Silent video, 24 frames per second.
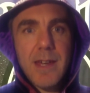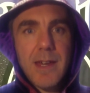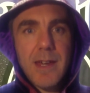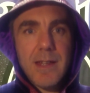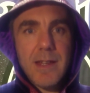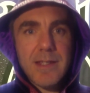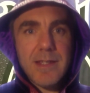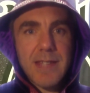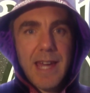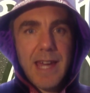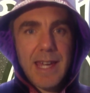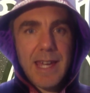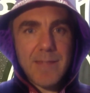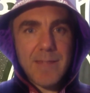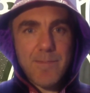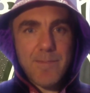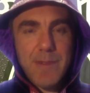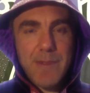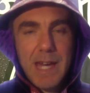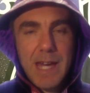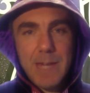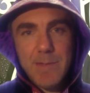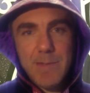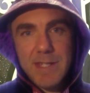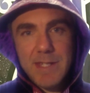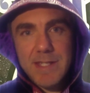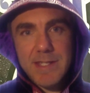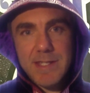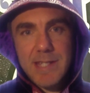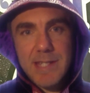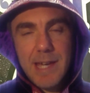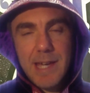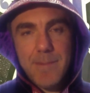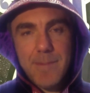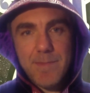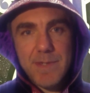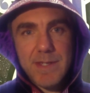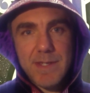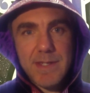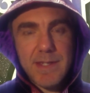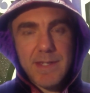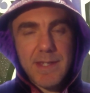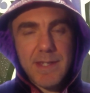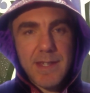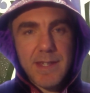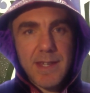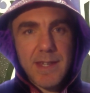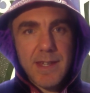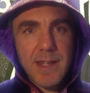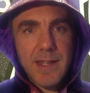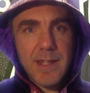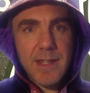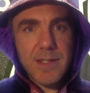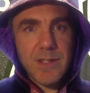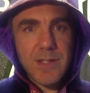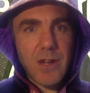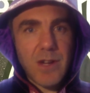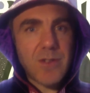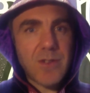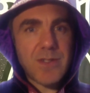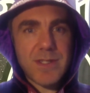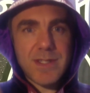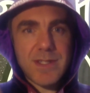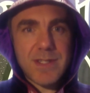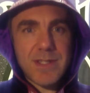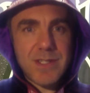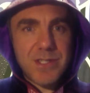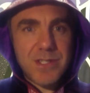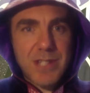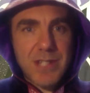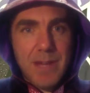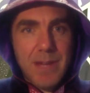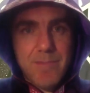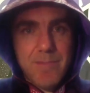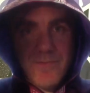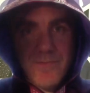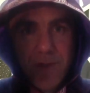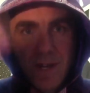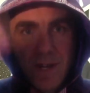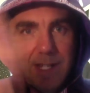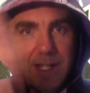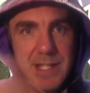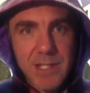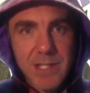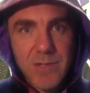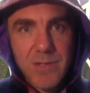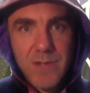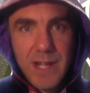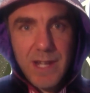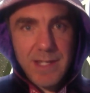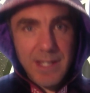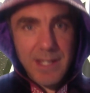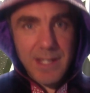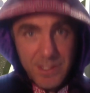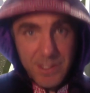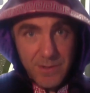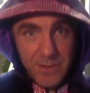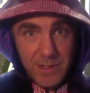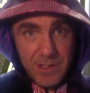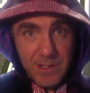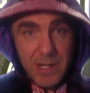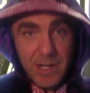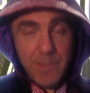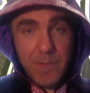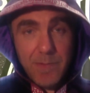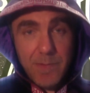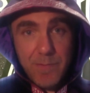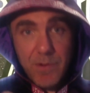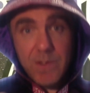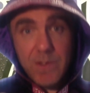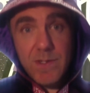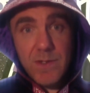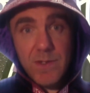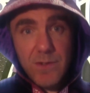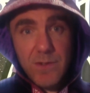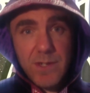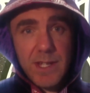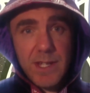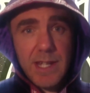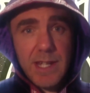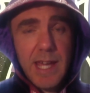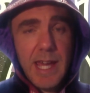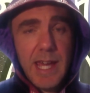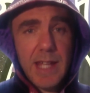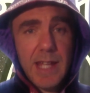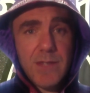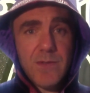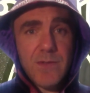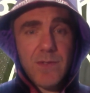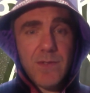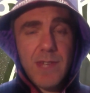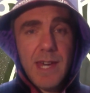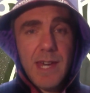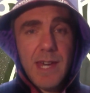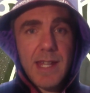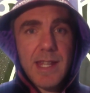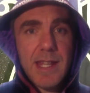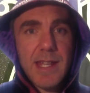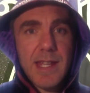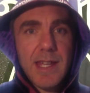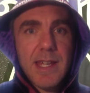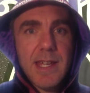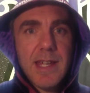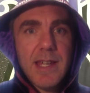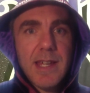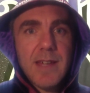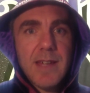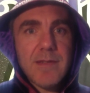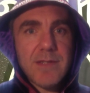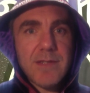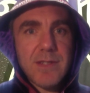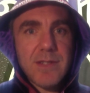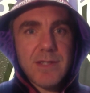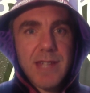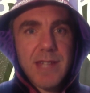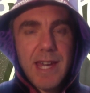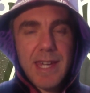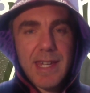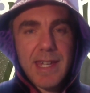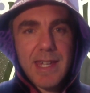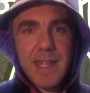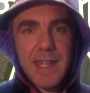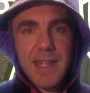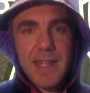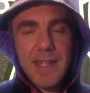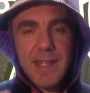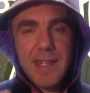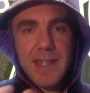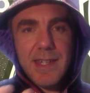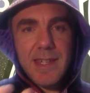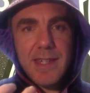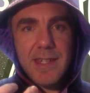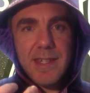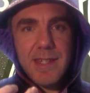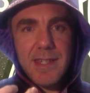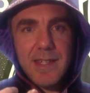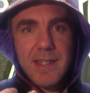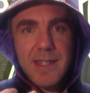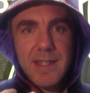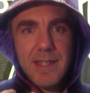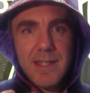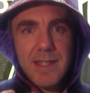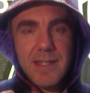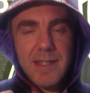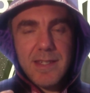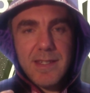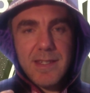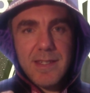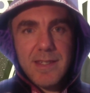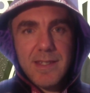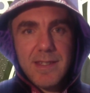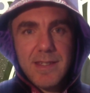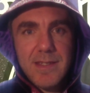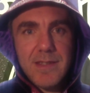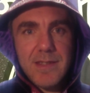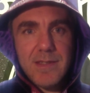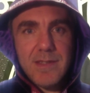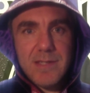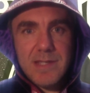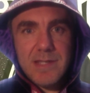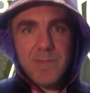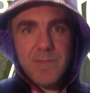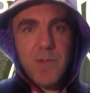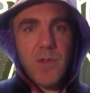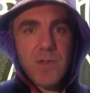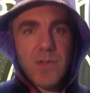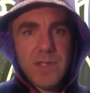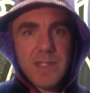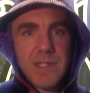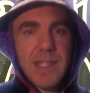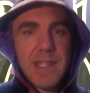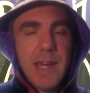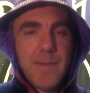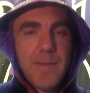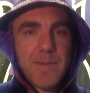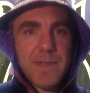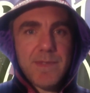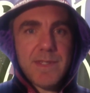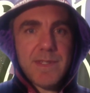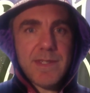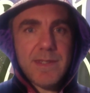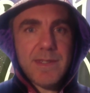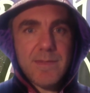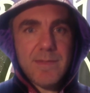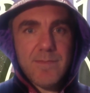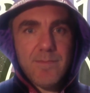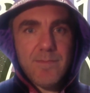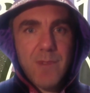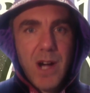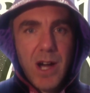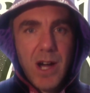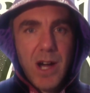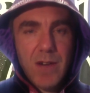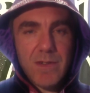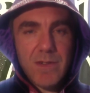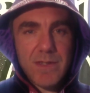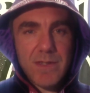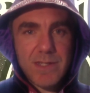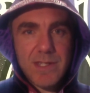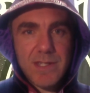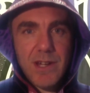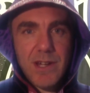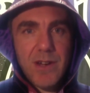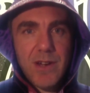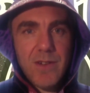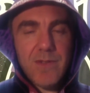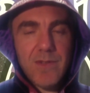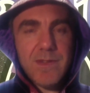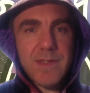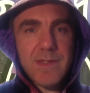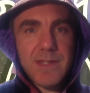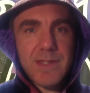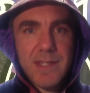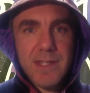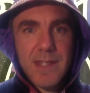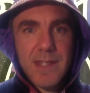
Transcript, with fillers: Take baby steps. Don't just jump right into it unless you're the type of person who can handle that. So take small steps, milestones,